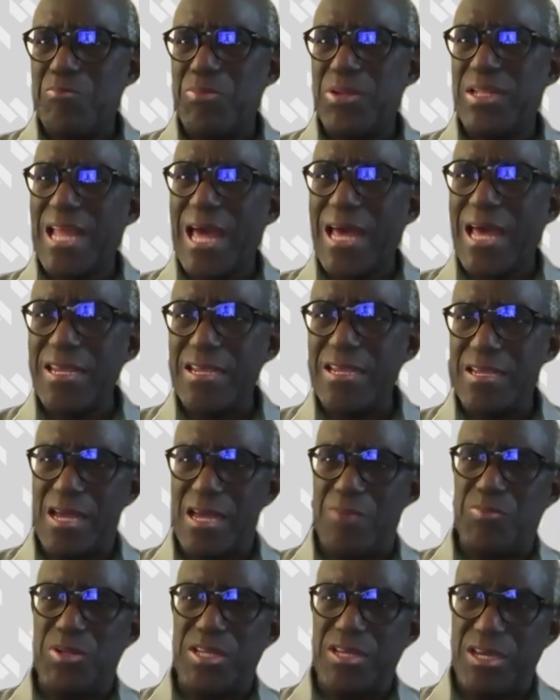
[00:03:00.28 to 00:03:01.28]
planning
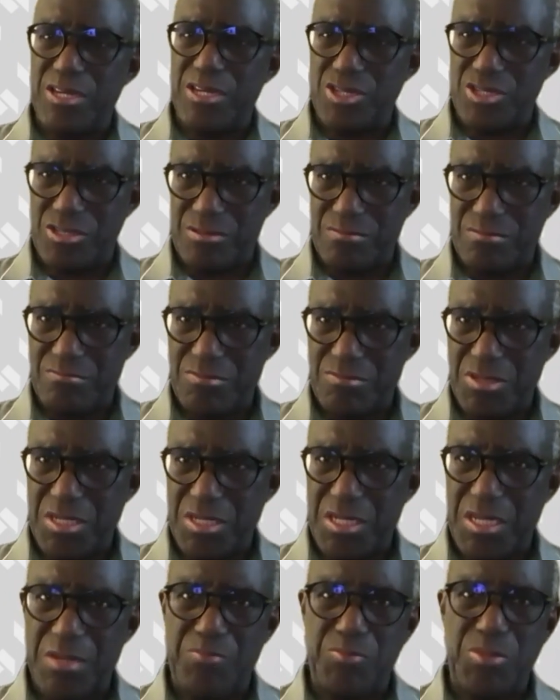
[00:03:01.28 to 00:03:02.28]
application,
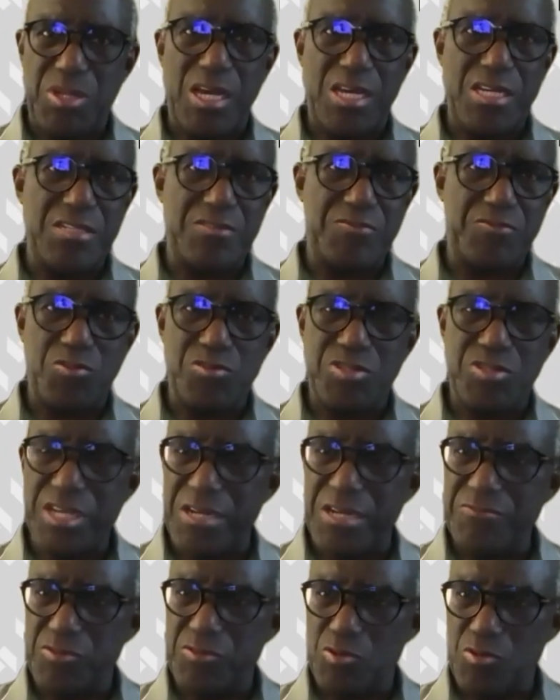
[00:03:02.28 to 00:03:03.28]
he applies for
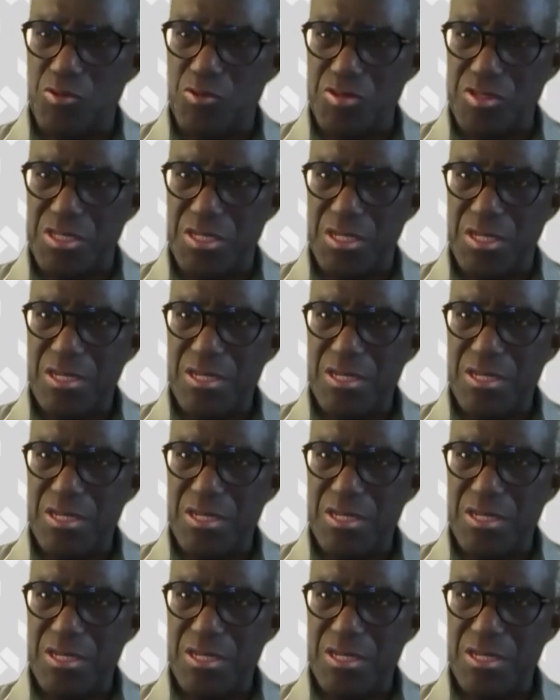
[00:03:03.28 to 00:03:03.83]
10 floors,